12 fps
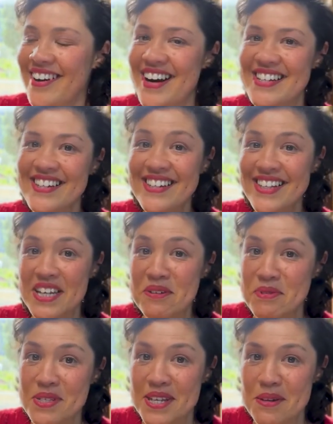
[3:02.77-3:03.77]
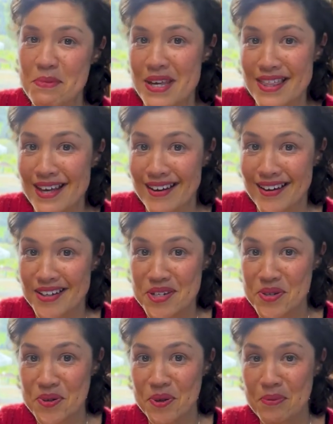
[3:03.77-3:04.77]
I didn't think it was going to be that hard to
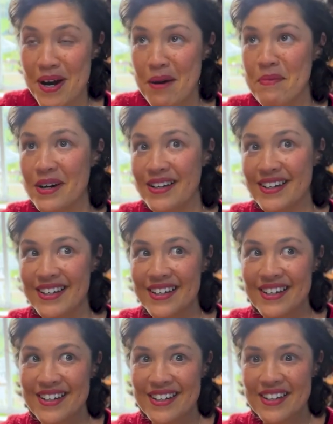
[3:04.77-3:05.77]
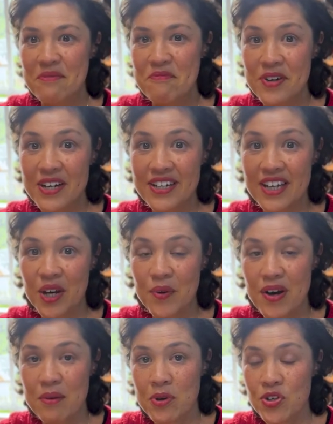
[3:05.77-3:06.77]
talk about, but finding it
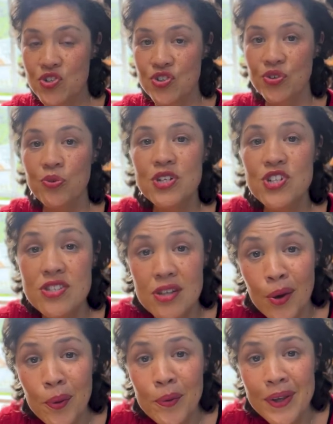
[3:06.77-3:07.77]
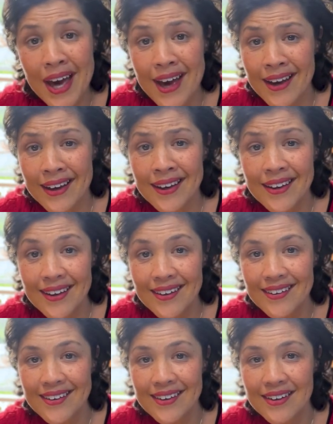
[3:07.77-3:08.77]
quite emotional, which is okay.
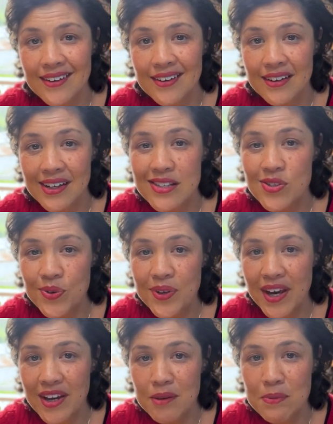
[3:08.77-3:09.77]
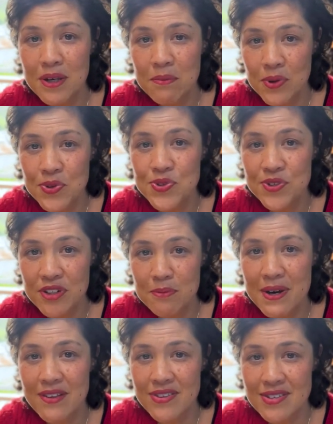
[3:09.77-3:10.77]
It's okay to be emotional
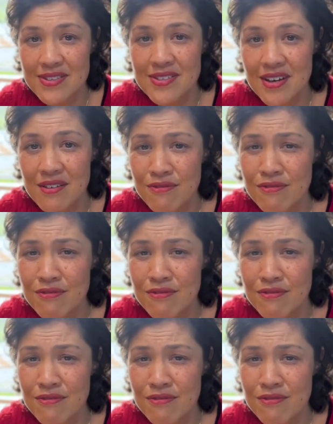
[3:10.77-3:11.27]
about this stuff.